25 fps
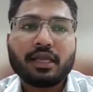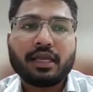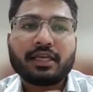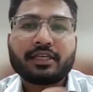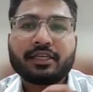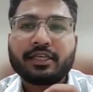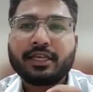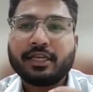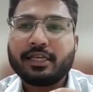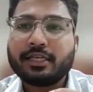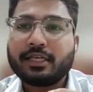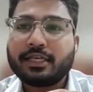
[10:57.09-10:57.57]

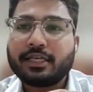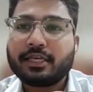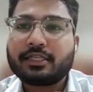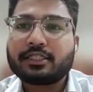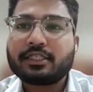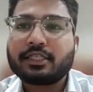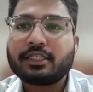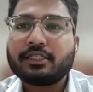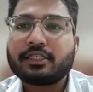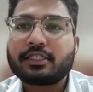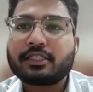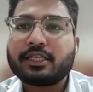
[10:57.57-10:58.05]
like
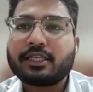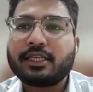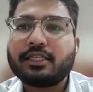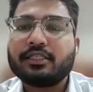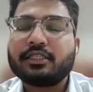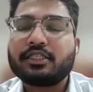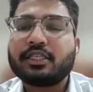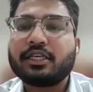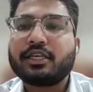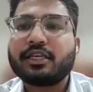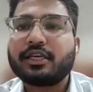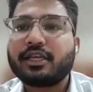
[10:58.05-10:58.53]
tinted
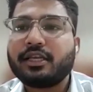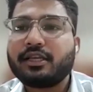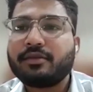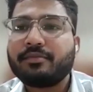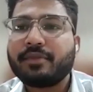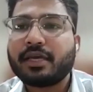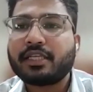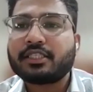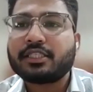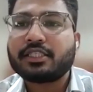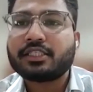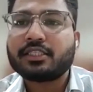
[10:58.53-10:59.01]
sunscreen
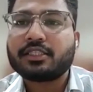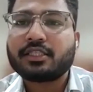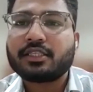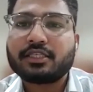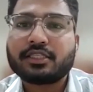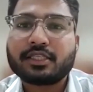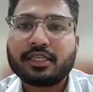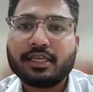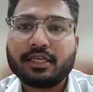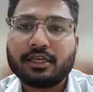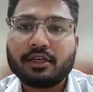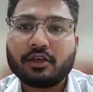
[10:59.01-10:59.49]
generally matches
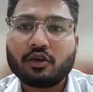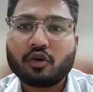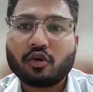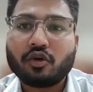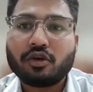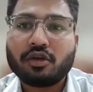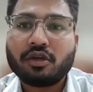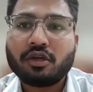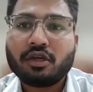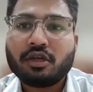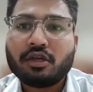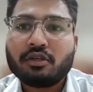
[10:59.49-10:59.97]
the skin
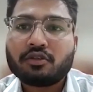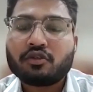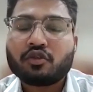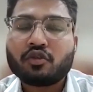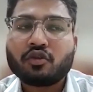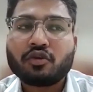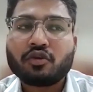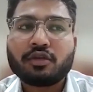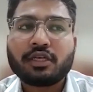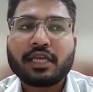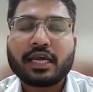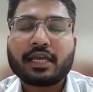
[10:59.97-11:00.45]
tone,
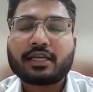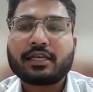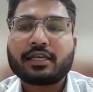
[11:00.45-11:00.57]
so